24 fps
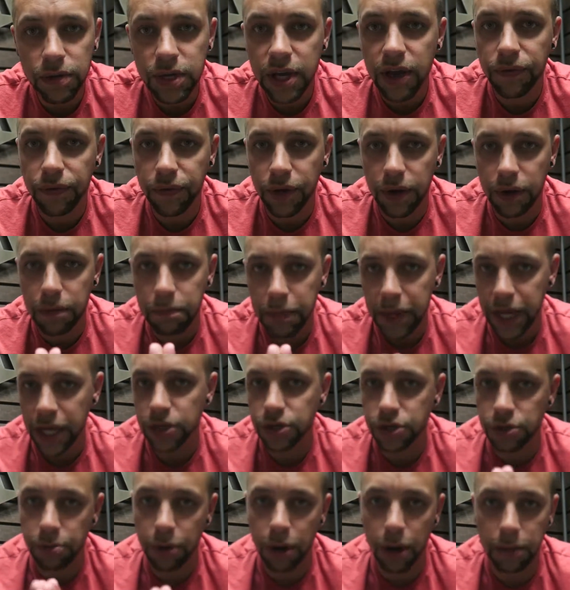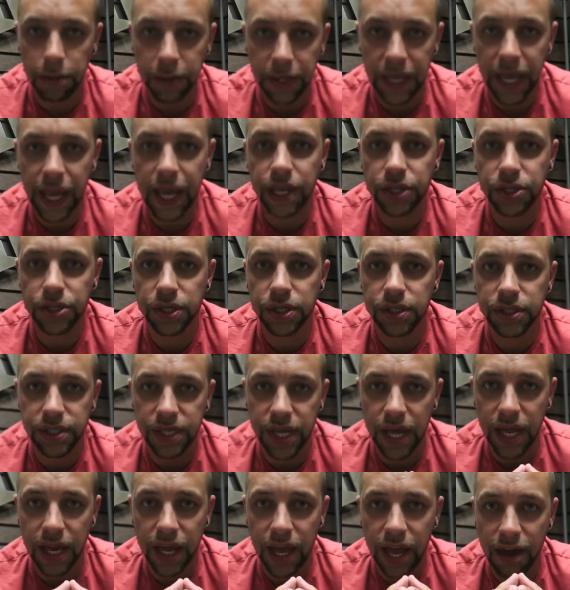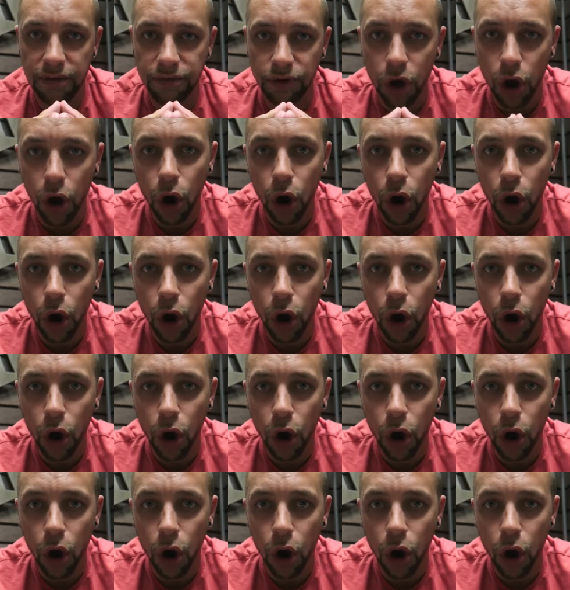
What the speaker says: different major publications that have